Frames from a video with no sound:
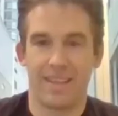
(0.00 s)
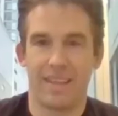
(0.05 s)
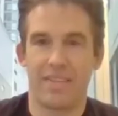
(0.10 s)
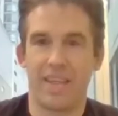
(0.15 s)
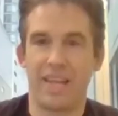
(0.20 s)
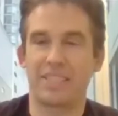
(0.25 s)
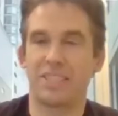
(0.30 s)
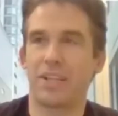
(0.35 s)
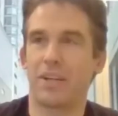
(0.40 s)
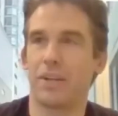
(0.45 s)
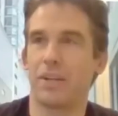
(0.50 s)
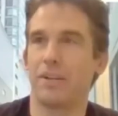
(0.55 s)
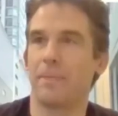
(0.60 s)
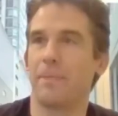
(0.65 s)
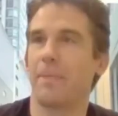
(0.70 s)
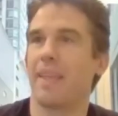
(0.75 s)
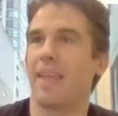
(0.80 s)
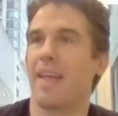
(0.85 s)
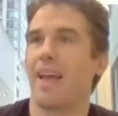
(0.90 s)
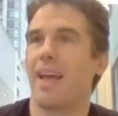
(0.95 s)
Thanks, Cheryl.
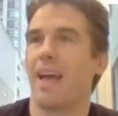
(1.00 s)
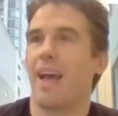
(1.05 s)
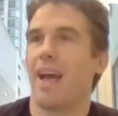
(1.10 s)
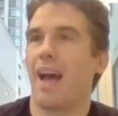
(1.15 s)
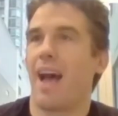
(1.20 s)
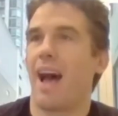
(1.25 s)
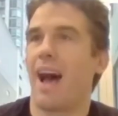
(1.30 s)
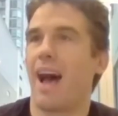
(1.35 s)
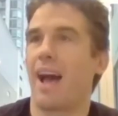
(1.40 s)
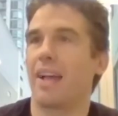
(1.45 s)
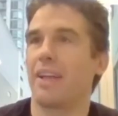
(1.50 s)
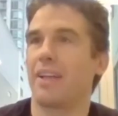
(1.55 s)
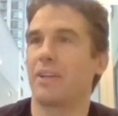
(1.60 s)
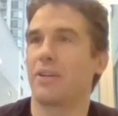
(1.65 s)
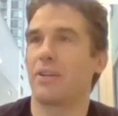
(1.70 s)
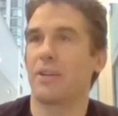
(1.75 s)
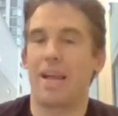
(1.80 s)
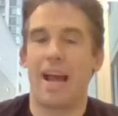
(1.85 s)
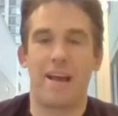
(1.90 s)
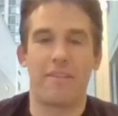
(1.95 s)

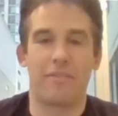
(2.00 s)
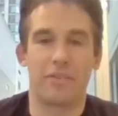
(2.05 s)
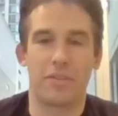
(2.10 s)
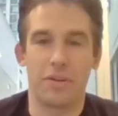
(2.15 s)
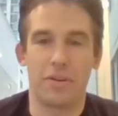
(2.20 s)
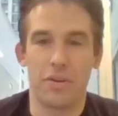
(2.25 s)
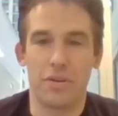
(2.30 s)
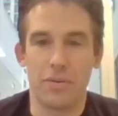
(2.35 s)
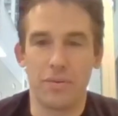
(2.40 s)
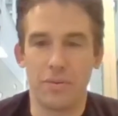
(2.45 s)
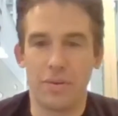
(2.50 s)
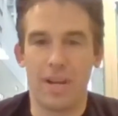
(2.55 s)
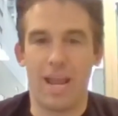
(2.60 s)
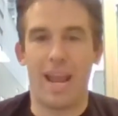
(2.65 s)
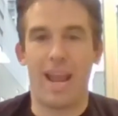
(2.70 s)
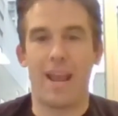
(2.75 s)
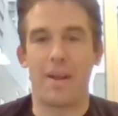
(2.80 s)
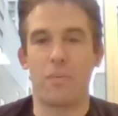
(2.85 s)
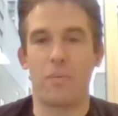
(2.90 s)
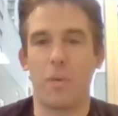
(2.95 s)
Good afternoon
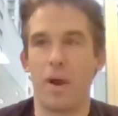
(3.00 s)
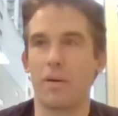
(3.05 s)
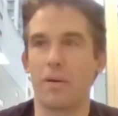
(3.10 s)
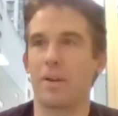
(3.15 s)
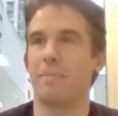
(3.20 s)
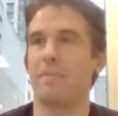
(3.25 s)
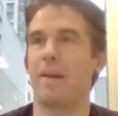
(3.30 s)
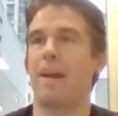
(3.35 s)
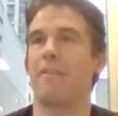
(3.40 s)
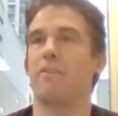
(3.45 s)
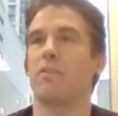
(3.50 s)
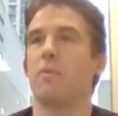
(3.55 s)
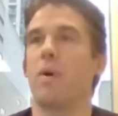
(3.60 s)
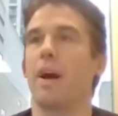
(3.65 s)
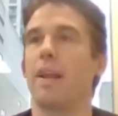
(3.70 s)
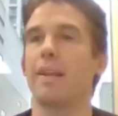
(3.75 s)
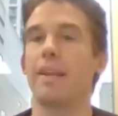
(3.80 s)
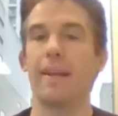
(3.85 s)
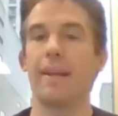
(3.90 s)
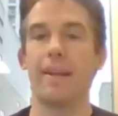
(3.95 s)
and welcome
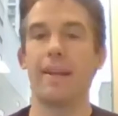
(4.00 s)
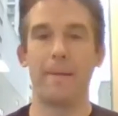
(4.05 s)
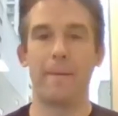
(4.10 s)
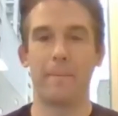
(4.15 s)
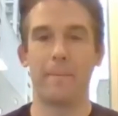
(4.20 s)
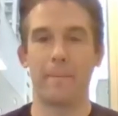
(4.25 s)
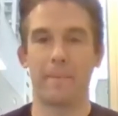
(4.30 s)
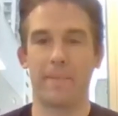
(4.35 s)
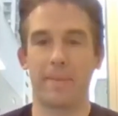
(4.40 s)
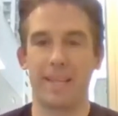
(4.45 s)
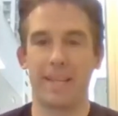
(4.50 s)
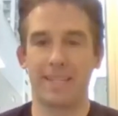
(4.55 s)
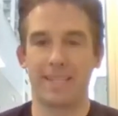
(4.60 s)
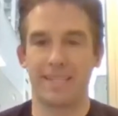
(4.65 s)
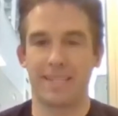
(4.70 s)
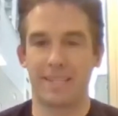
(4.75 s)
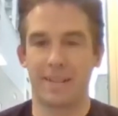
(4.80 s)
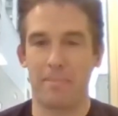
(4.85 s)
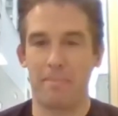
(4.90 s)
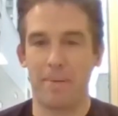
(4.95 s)
everyone.
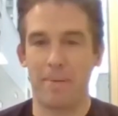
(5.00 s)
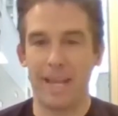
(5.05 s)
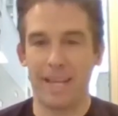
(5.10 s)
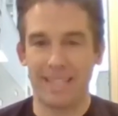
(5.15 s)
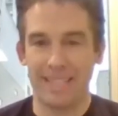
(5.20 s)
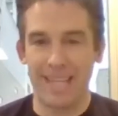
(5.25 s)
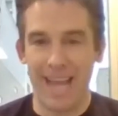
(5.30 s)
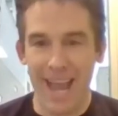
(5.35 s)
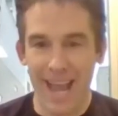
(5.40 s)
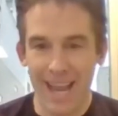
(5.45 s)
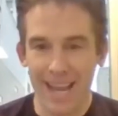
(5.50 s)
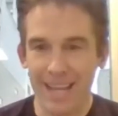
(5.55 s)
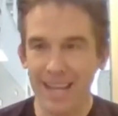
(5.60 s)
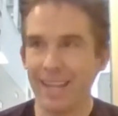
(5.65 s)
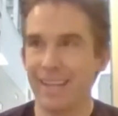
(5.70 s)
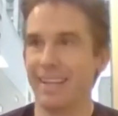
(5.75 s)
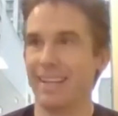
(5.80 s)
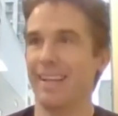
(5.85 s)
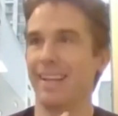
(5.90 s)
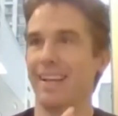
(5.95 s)
This is a big day.